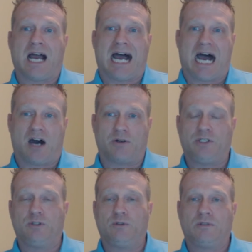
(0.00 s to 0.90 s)
how do
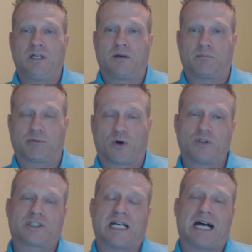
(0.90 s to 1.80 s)
you
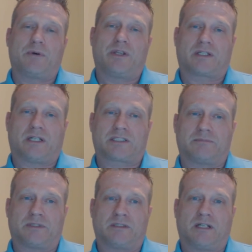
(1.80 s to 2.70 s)
broach that with a
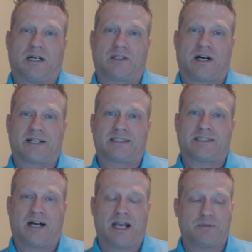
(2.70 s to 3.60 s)
customer? A lot of
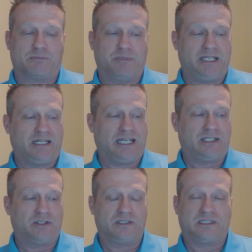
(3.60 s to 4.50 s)
times being a
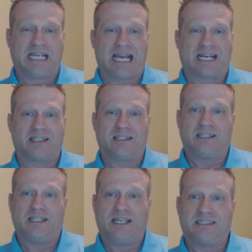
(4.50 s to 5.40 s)
good tech
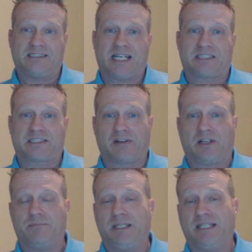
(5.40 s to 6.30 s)
isn't
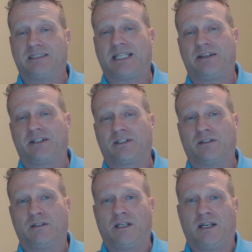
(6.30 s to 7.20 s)
necessarily being
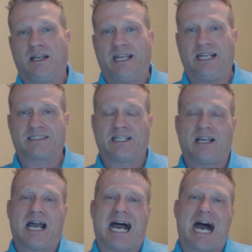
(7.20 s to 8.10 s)
technical. It's
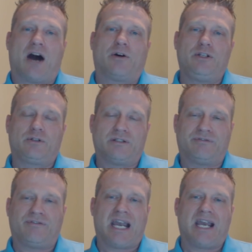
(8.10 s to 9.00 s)
how do you
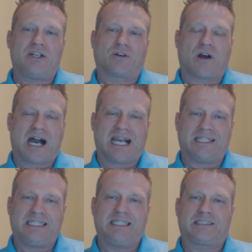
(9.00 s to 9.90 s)
convey your
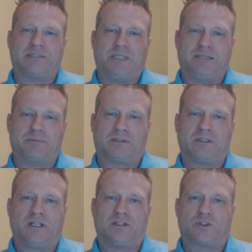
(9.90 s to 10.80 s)
ideas to people
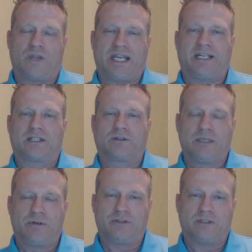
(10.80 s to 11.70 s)
so they can agree
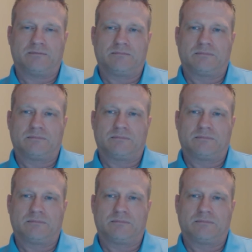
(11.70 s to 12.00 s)
with you.